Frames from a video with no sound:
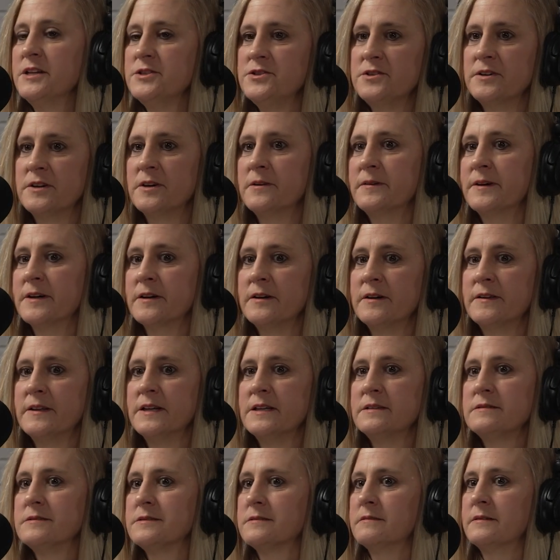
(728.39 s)
issue going on
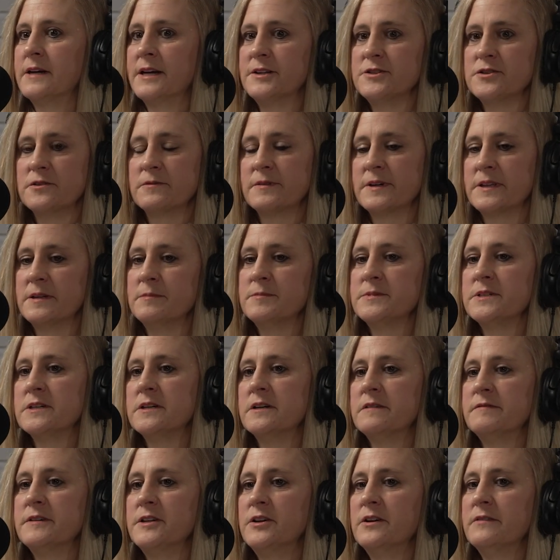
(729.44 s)
that's got your rhythms
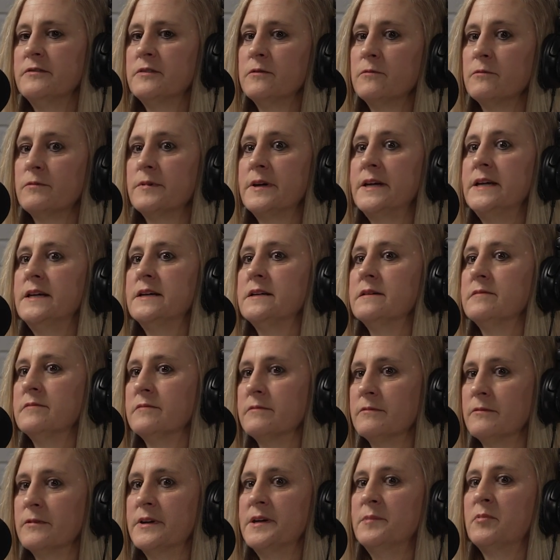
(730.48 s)
off, and you have to
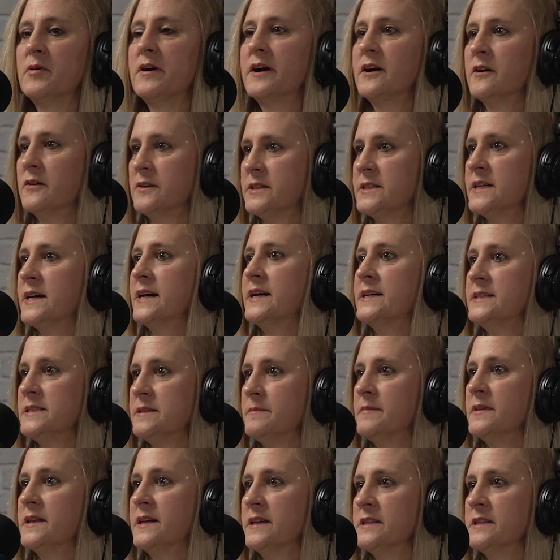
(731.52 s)
reprioritize
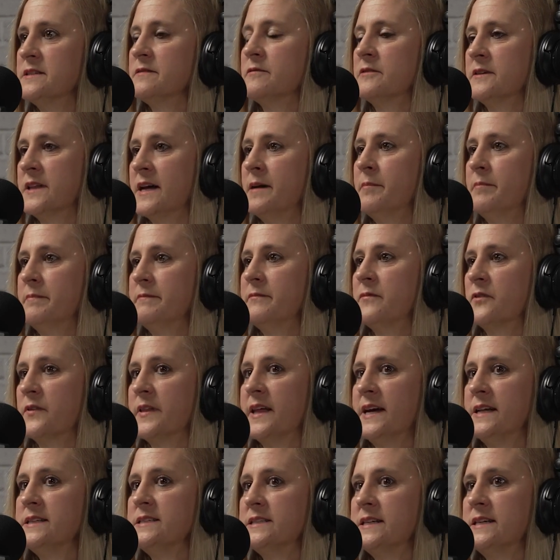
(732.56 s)
some things for
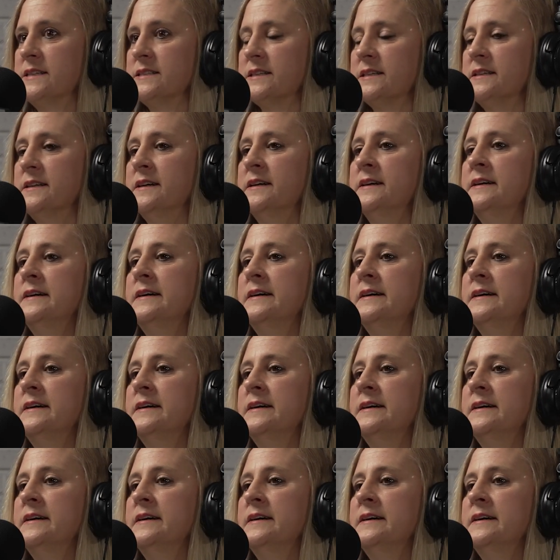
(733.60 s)
that season.